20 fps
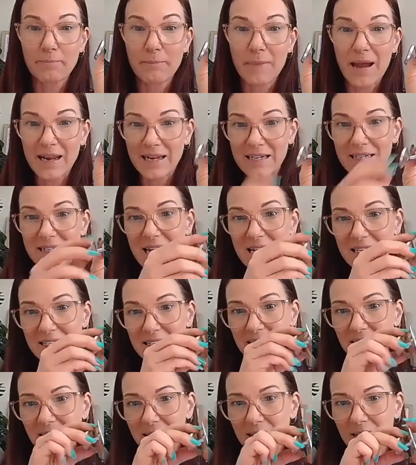
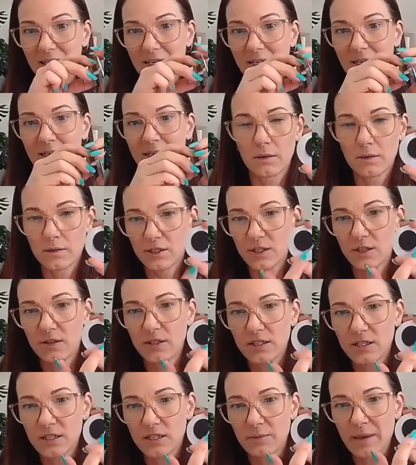magnetic. So
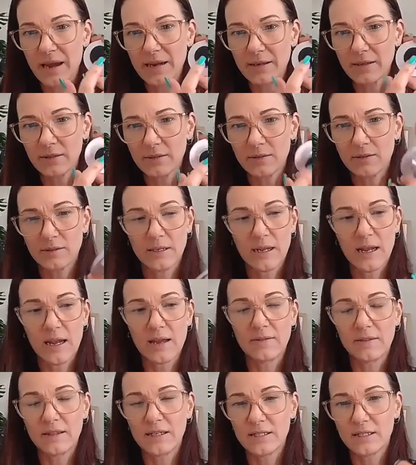this is a magnet,
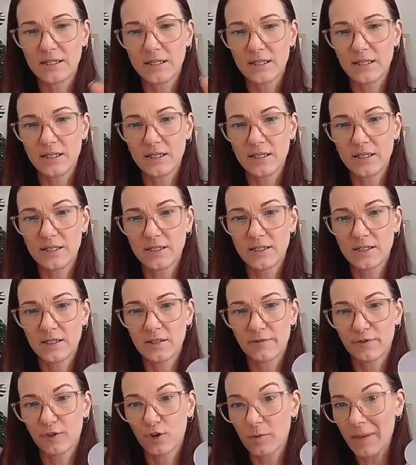and this
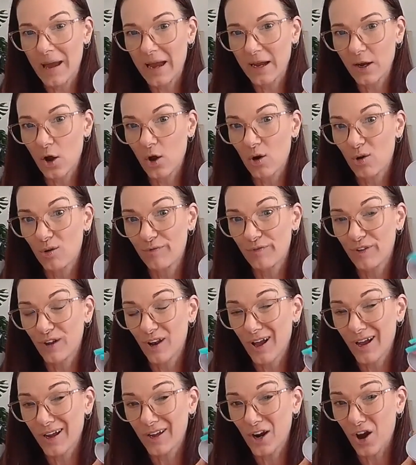is for a mag hold
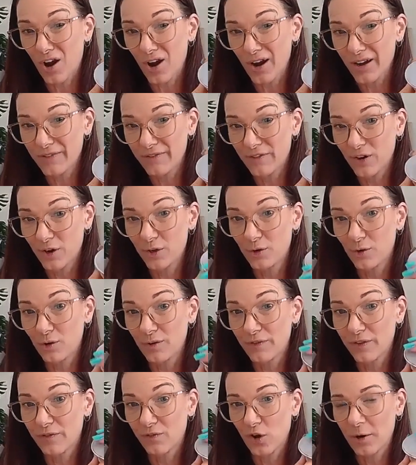for like an iPhone,
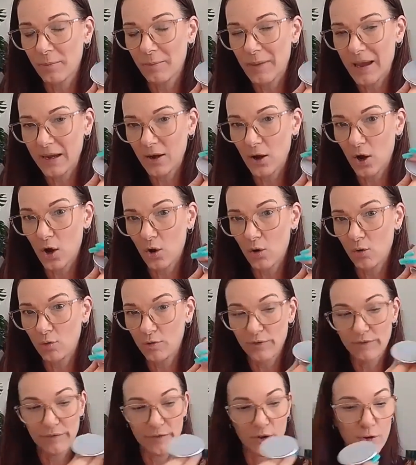or if you've got a mag
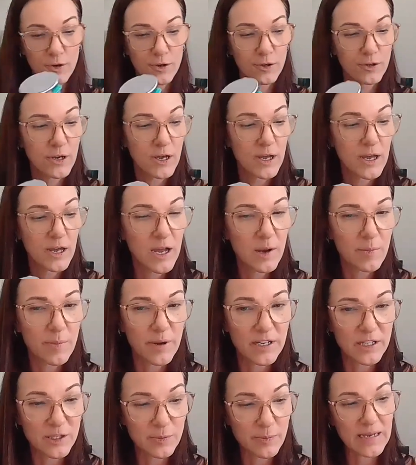hold phone,
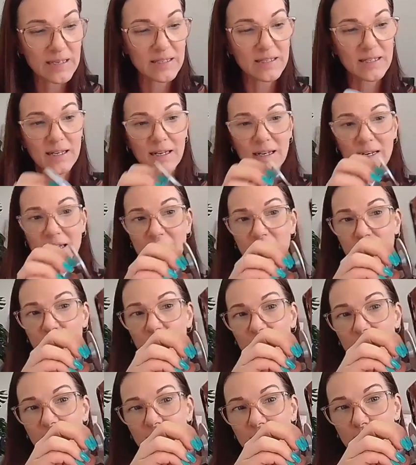but it's basically
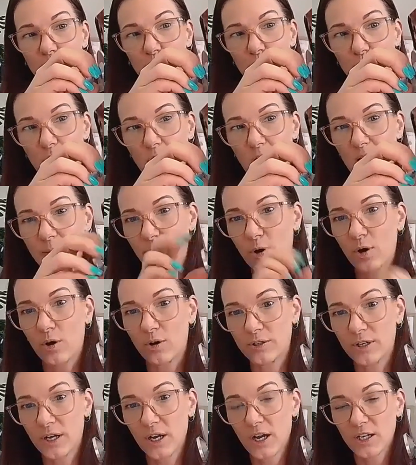like a little
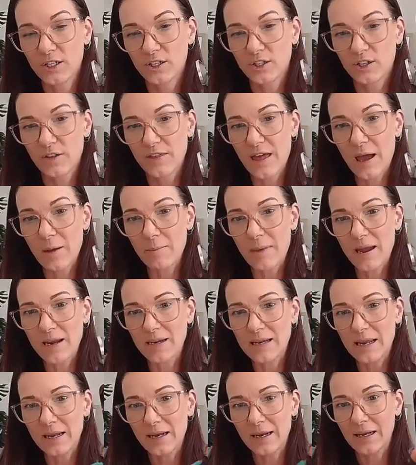tripod. So that
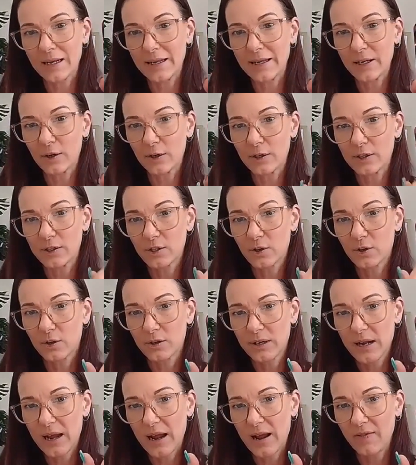magnetically goes
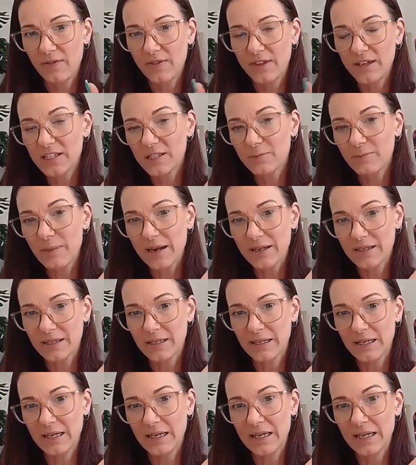on, and this
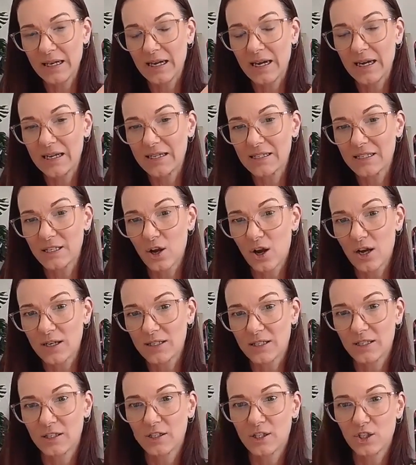magnet here is
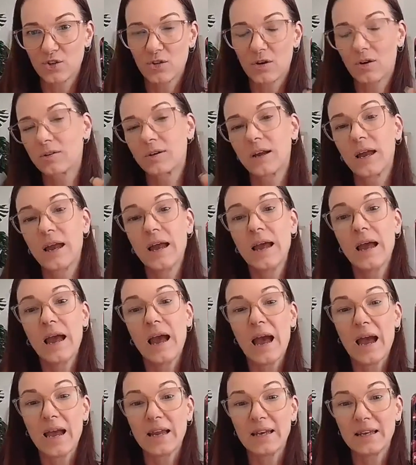nice and strong,
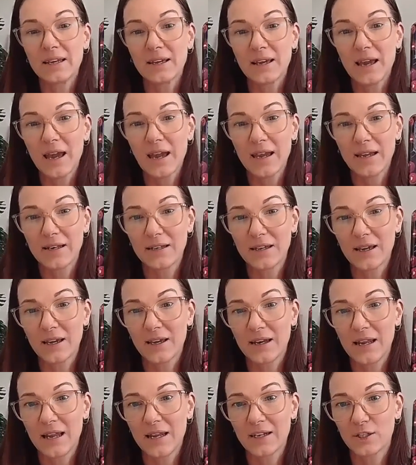and it can
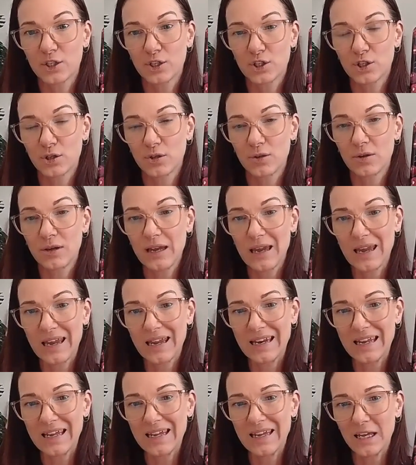connect to
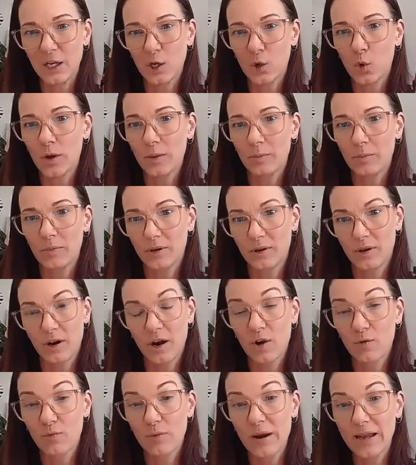any equipment
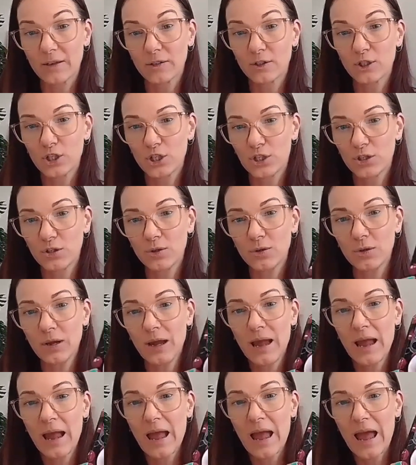around
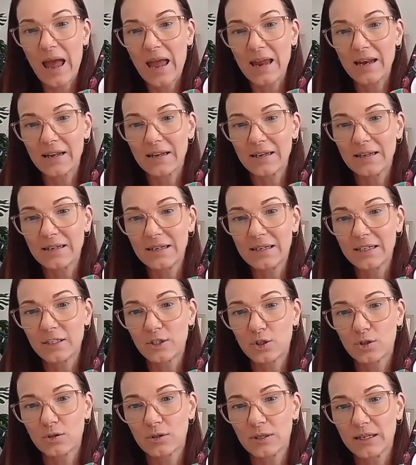you, and it
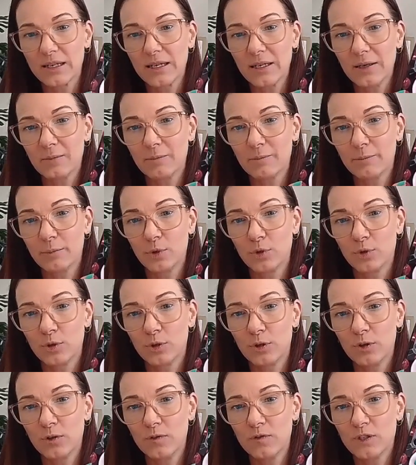literally
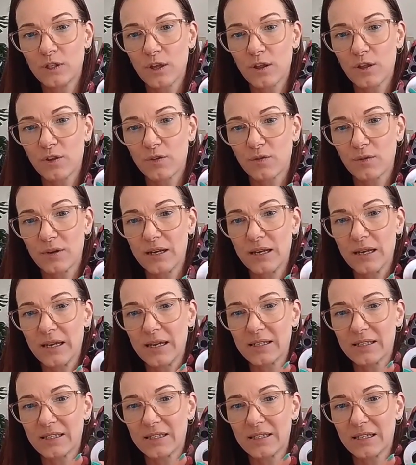moves
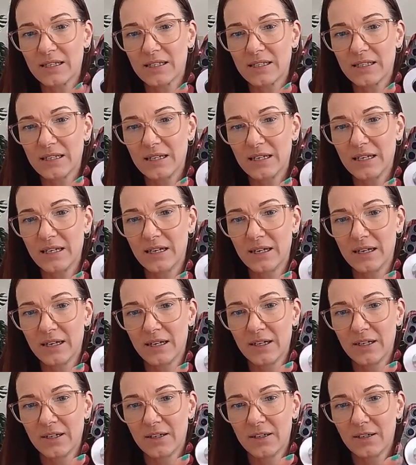360
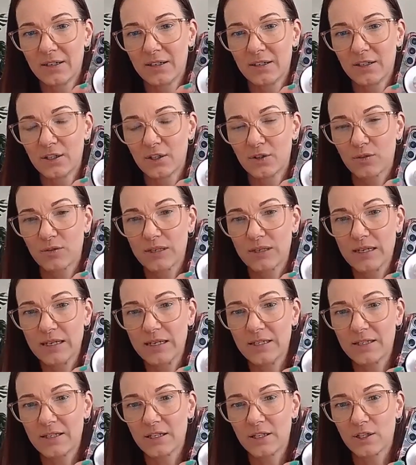
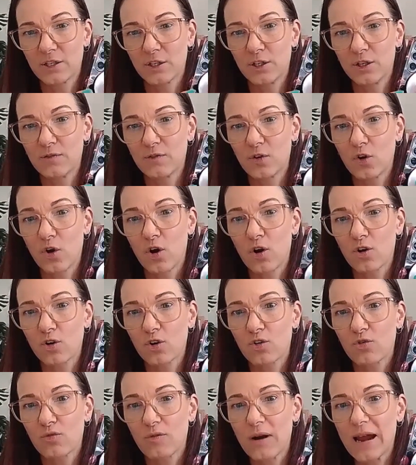degrees. So you've
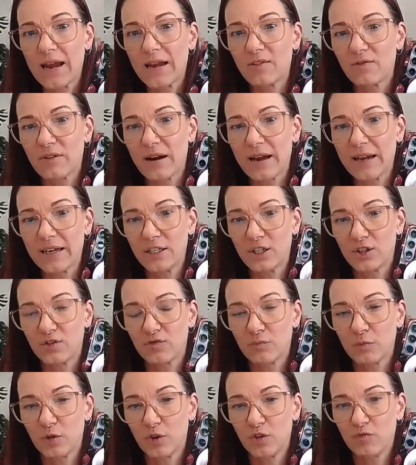got great range
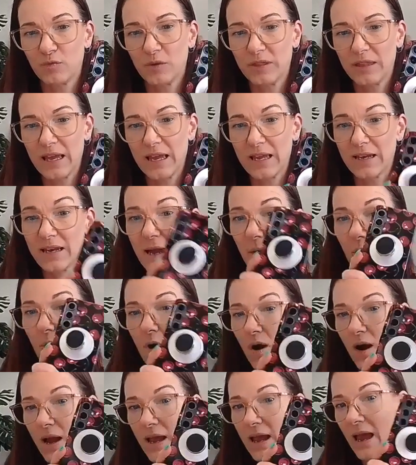of movement there.
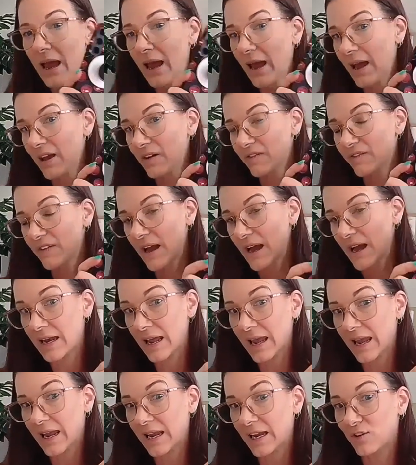Now I have
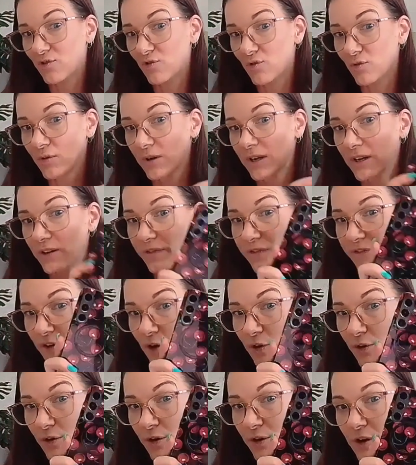an Android
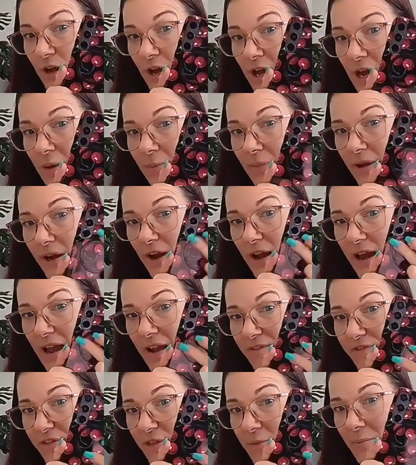phone, but I
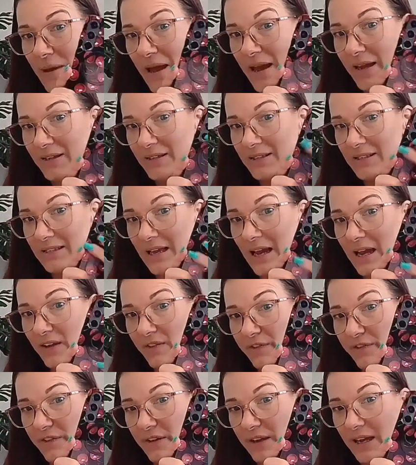have the
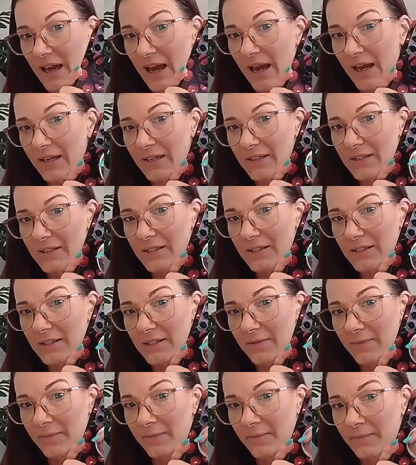MagSafe
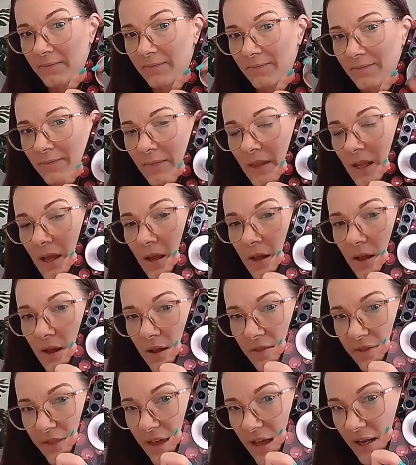case
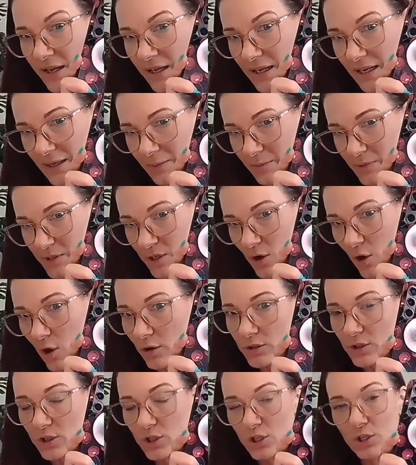that it clips
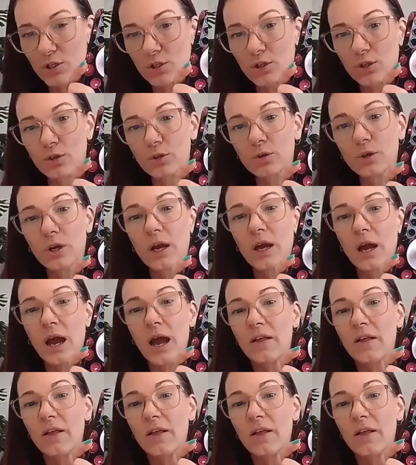onto.